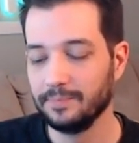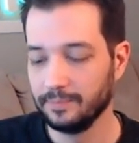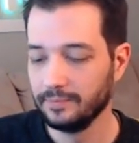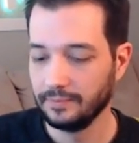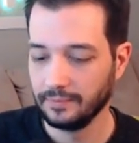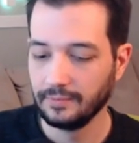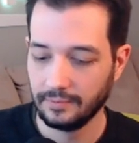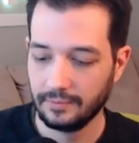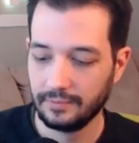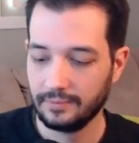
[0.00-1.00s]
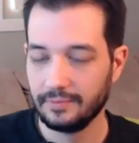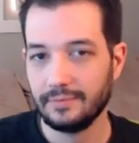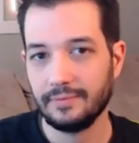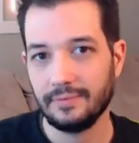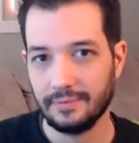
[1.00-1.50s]

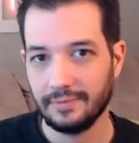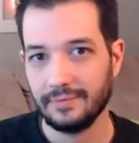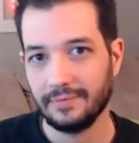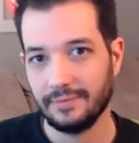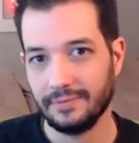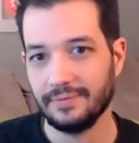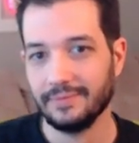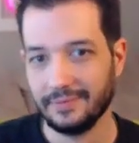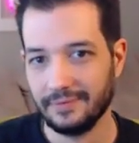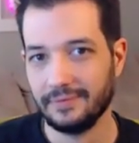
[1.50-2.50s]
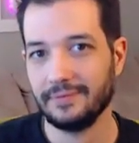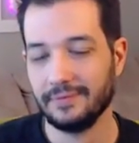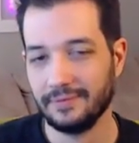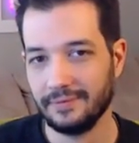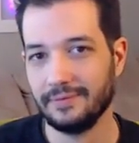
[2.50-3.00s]

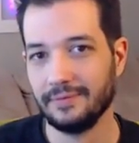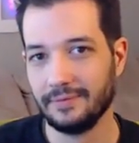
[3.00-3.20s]
(not speaking)